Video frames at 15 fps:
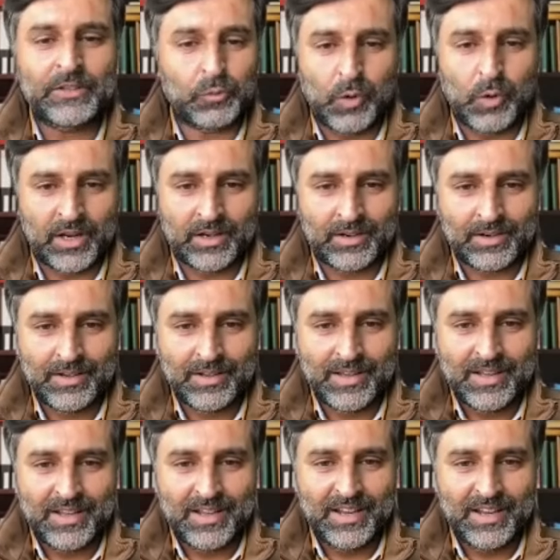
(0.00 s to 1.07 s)
one,
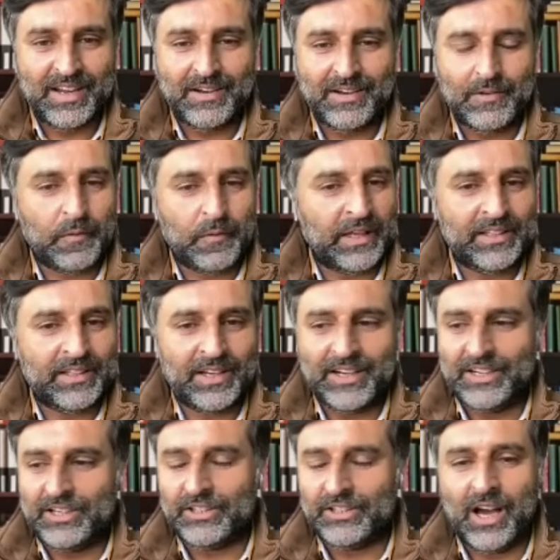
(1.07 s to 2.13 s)
whether
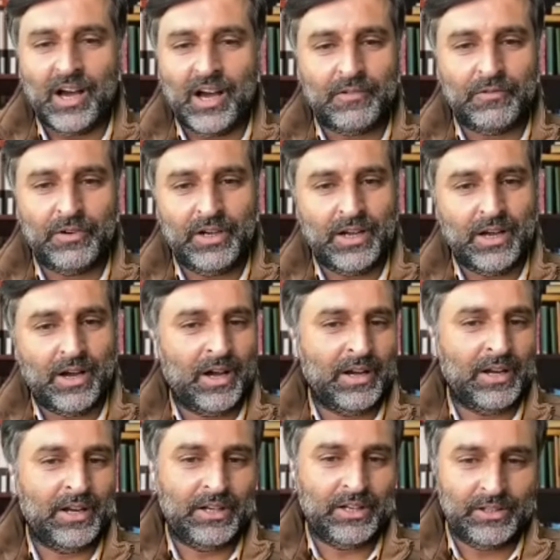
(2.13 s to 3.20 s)
it is Harvard or
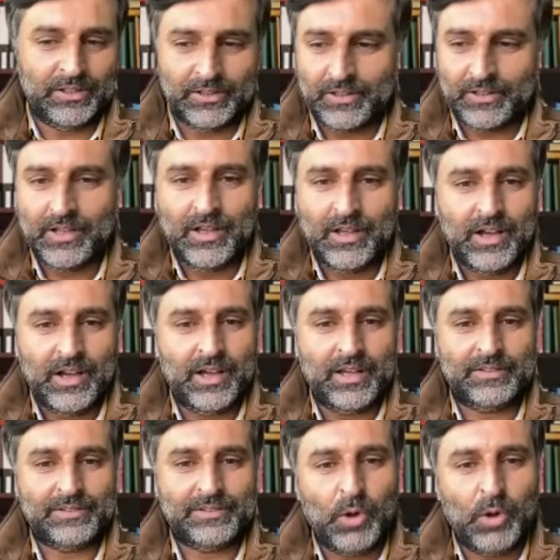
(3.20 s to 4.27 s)
it is a
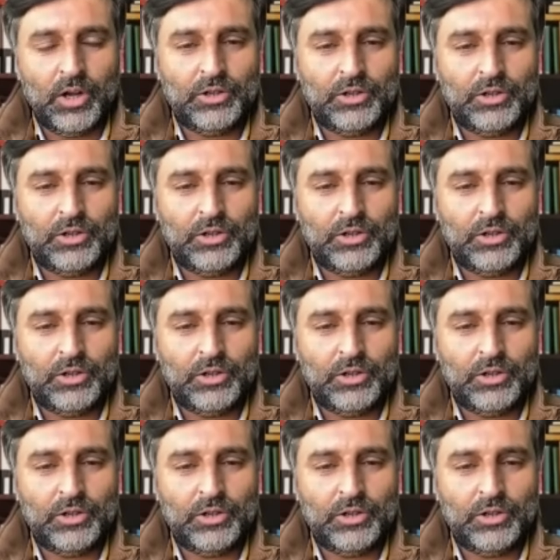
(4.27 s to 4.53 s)
small